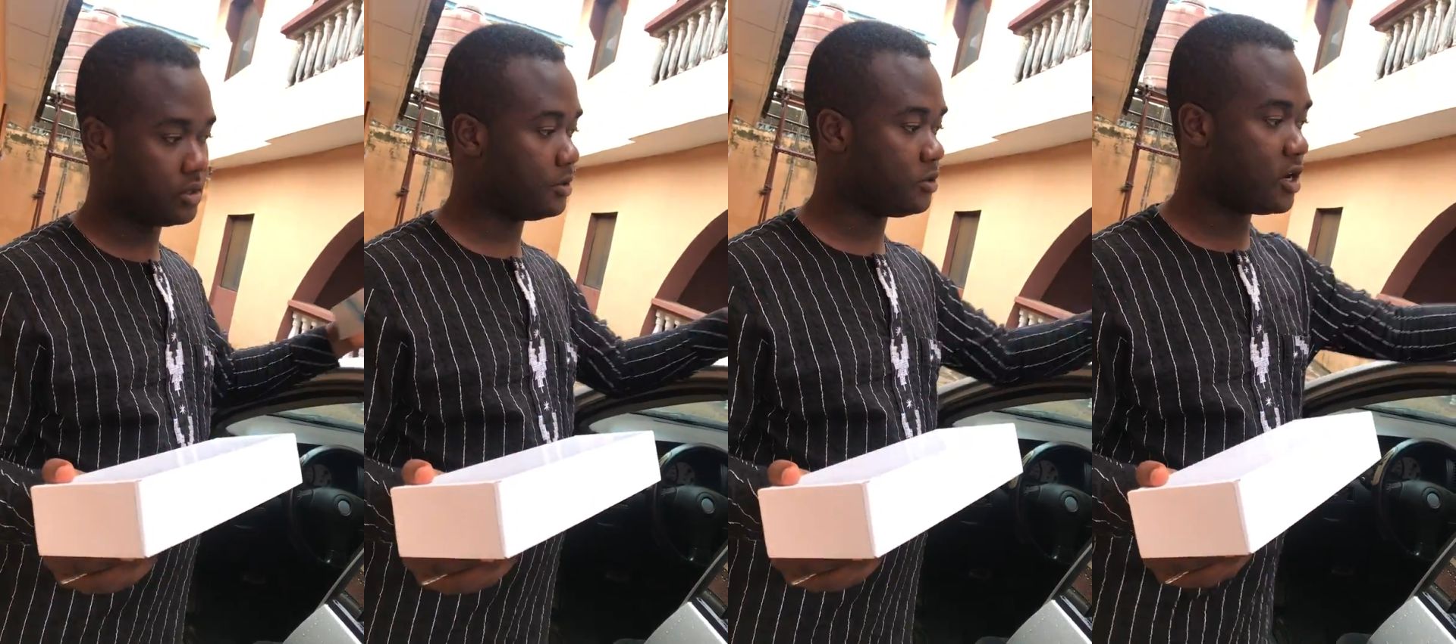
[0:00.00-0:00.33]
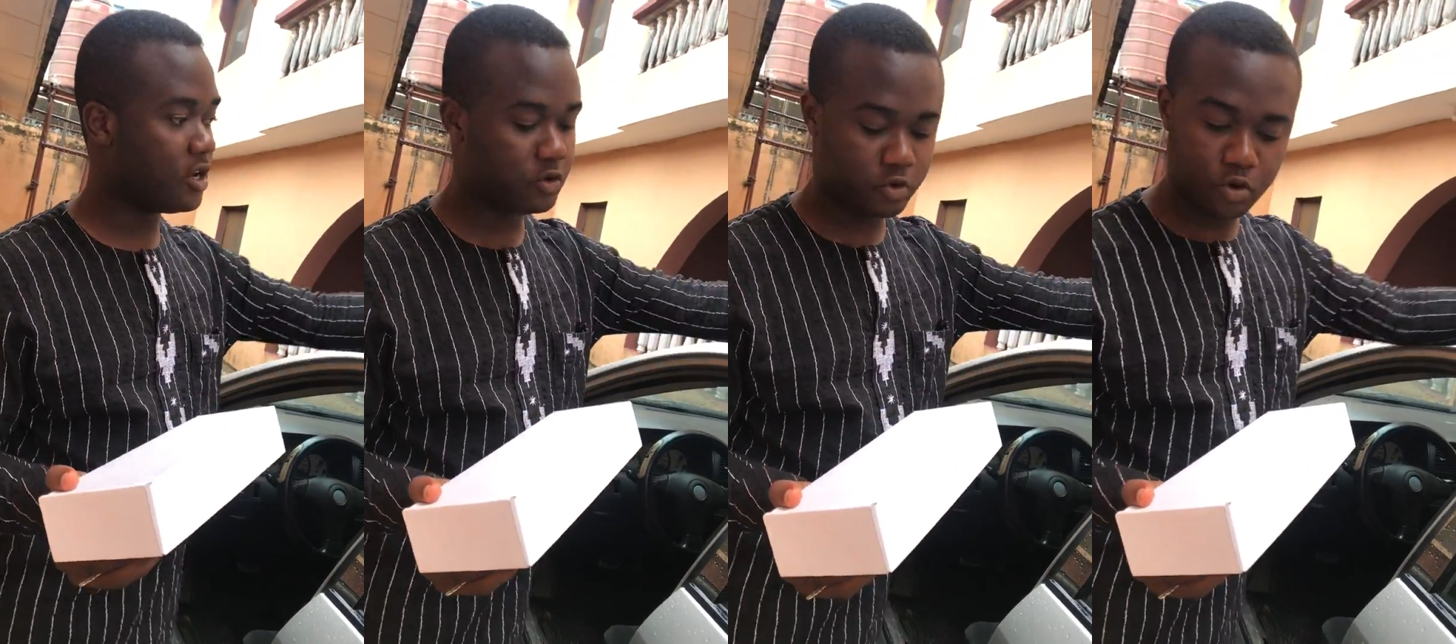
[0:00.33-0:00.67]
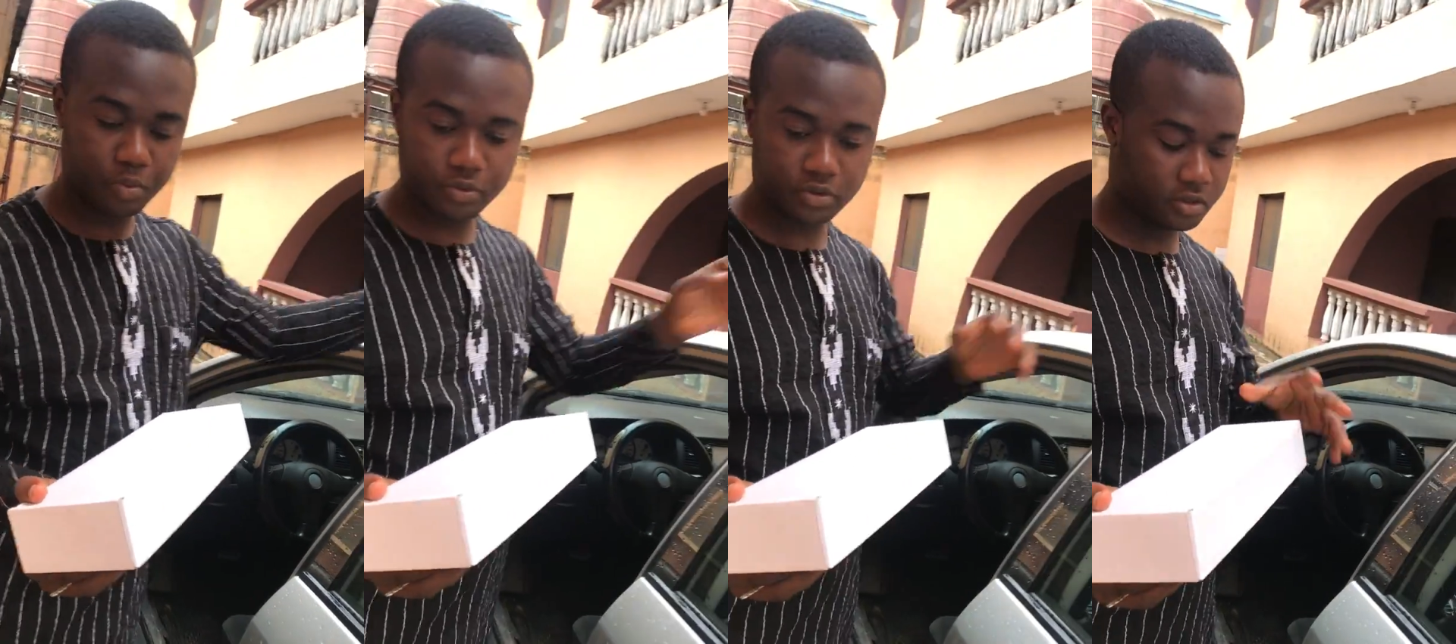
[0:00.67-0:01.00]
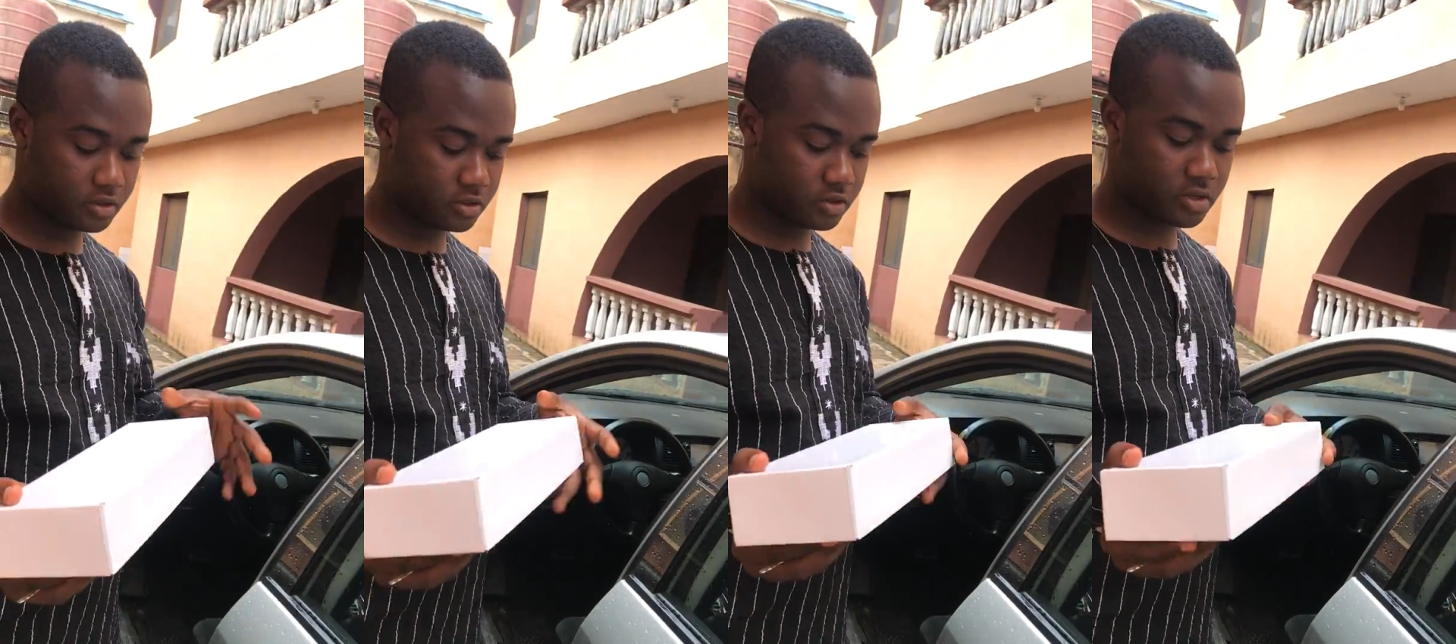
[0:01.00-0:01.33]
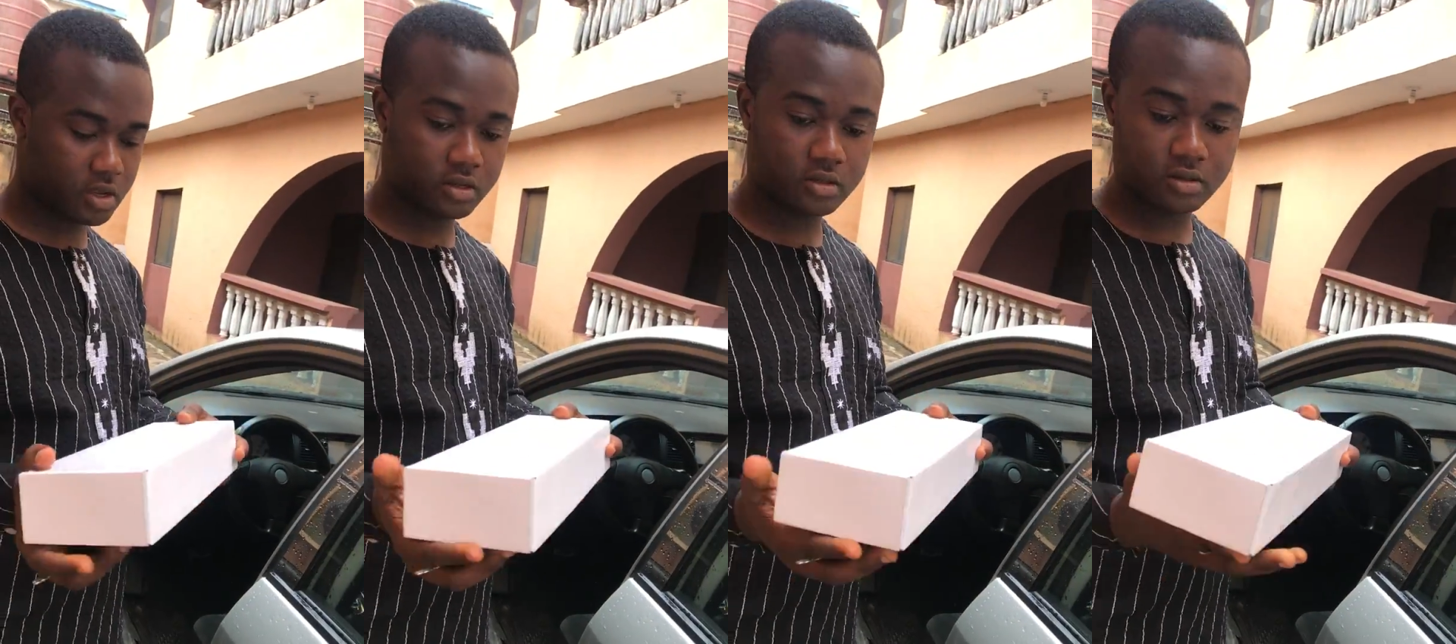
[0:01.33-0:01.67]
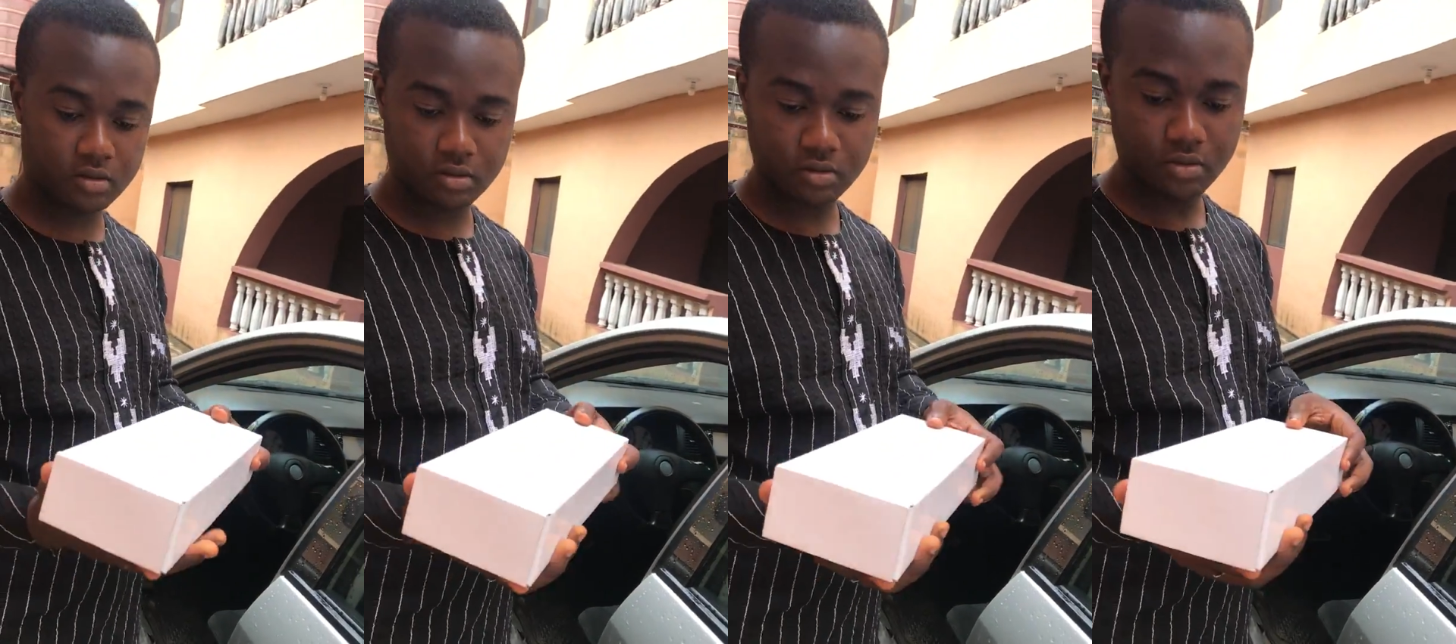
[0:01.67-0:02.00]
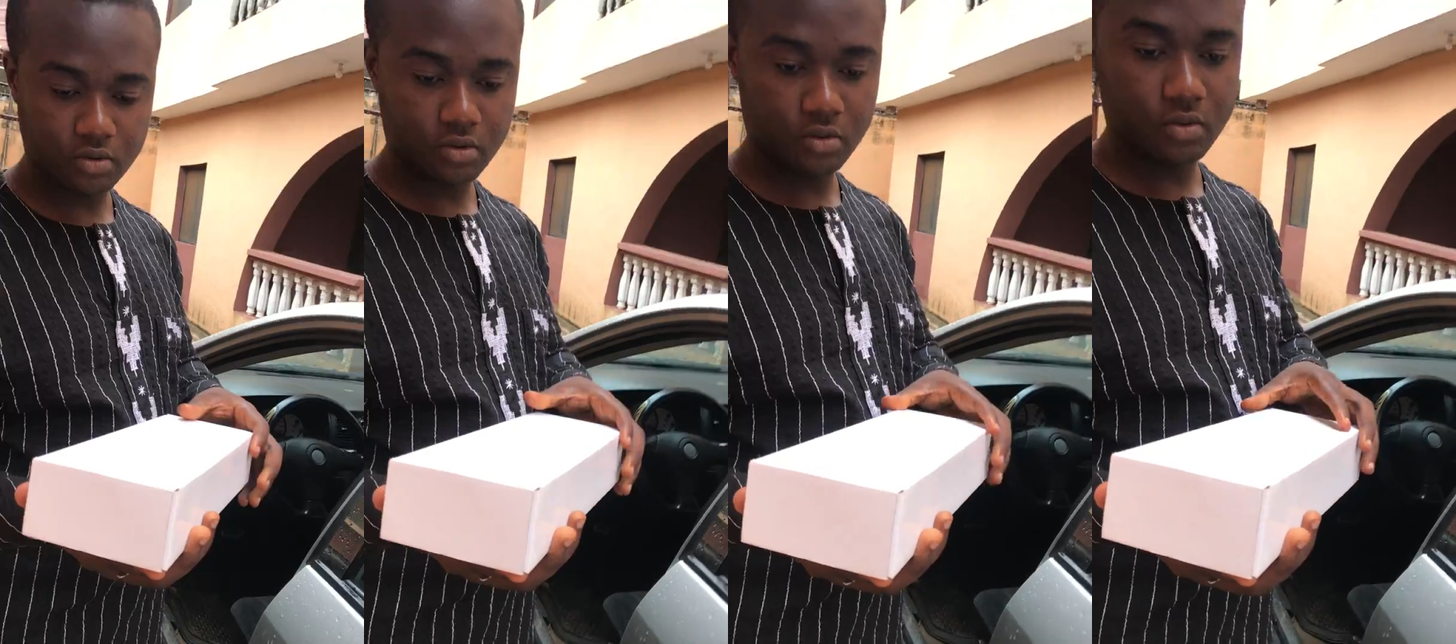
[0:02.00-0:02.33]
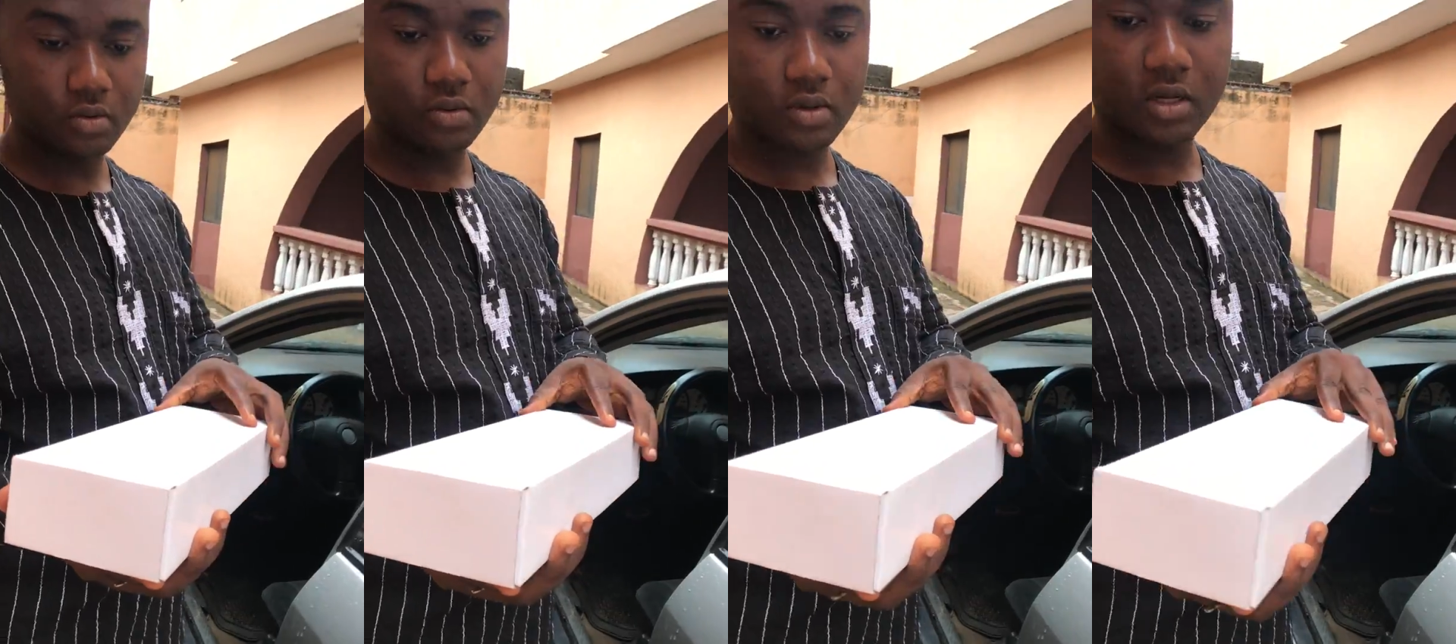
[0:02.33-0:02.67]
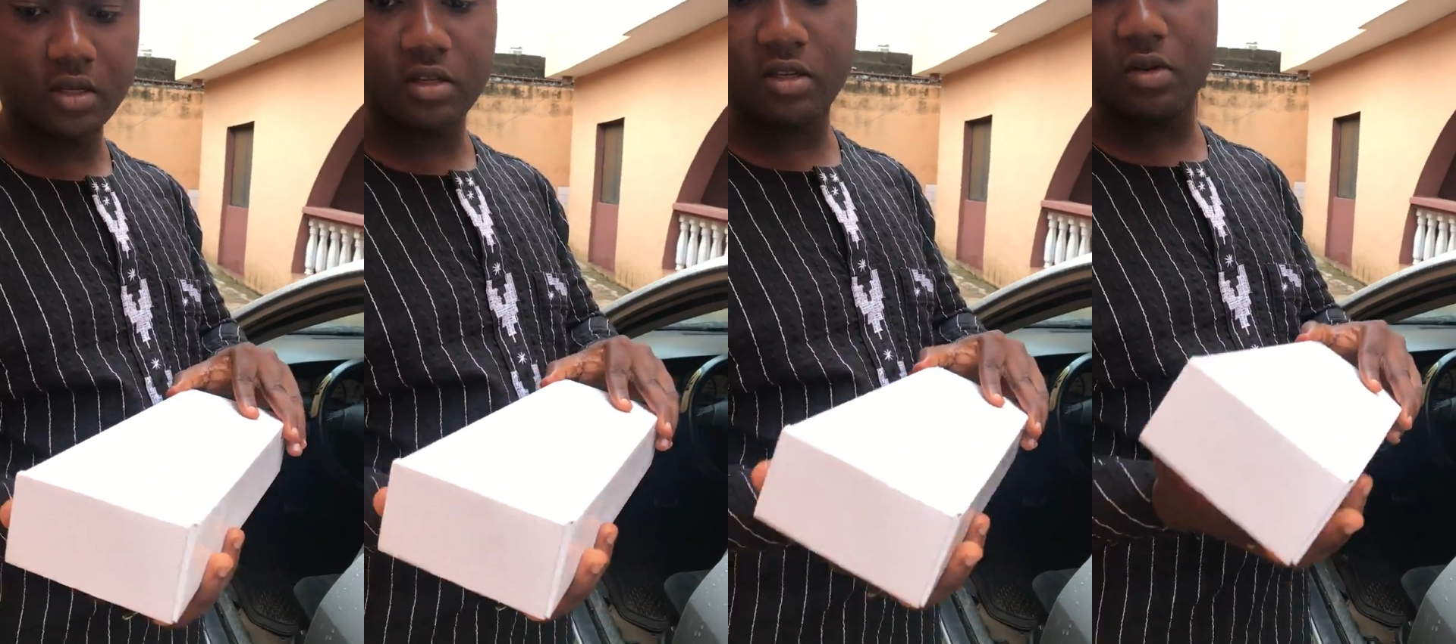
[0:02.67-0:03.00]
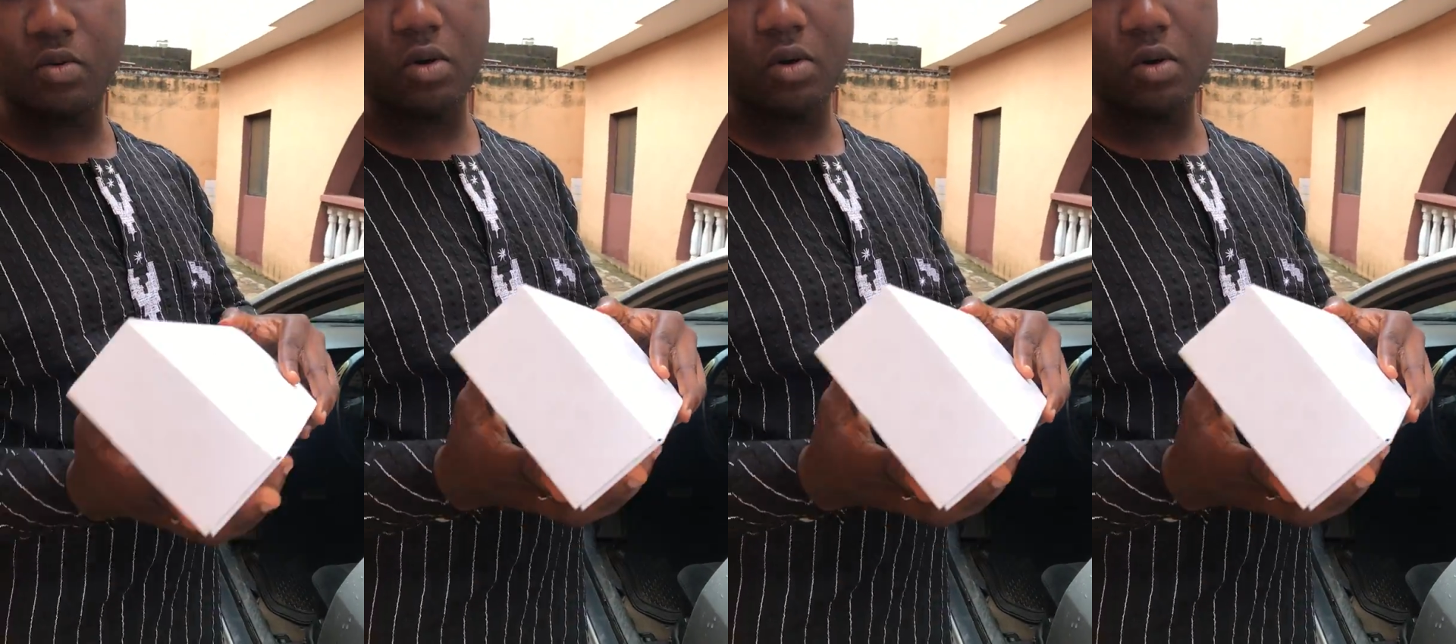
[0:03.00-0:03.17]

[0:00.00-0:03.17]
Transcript: I'm trying to open it so that you can see